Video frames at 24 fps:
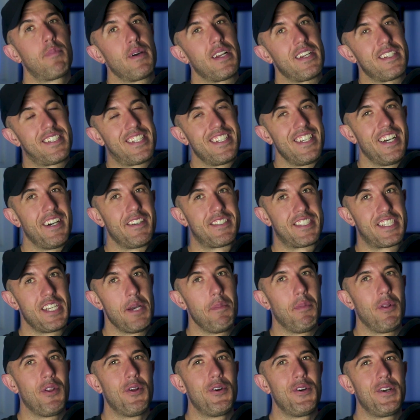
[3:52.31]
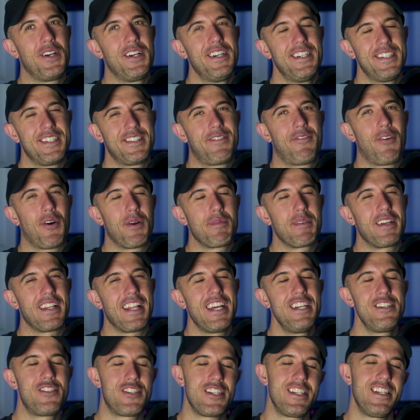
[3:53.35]
but a similar
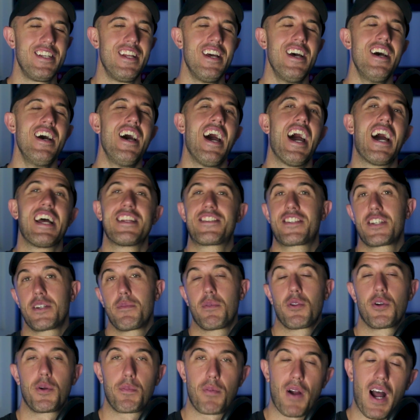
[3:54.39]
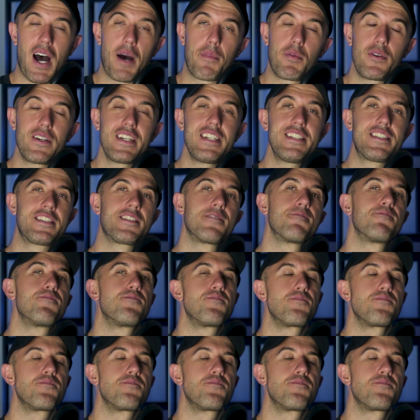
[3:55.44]
formulation and similar properties.